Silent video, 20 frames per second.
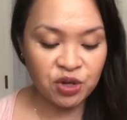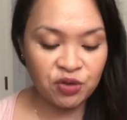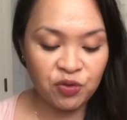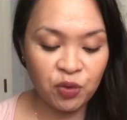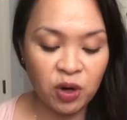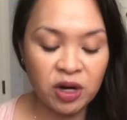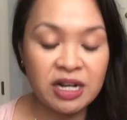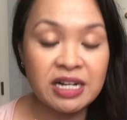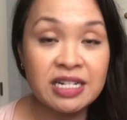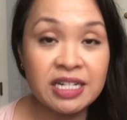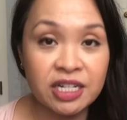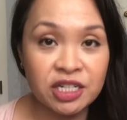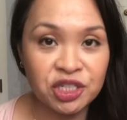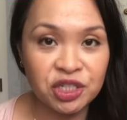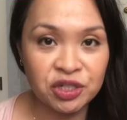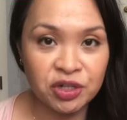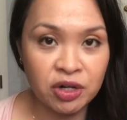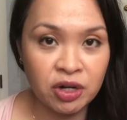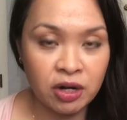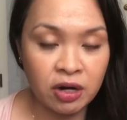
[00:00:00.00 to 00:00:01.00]
For
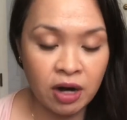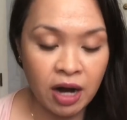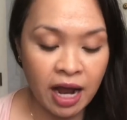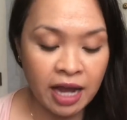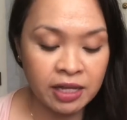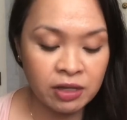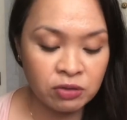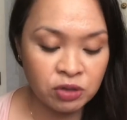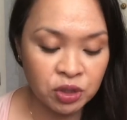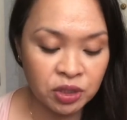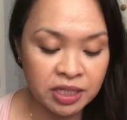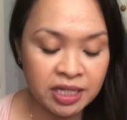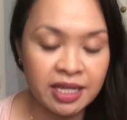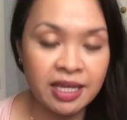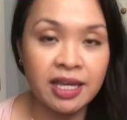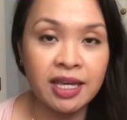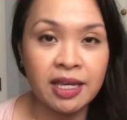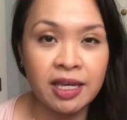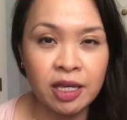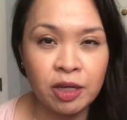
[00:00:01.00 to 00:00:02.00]
conditioner, I usually
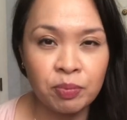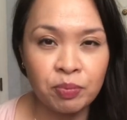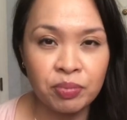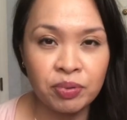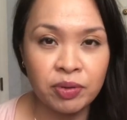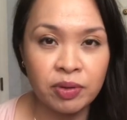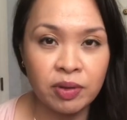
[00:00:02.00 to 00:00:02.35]
keep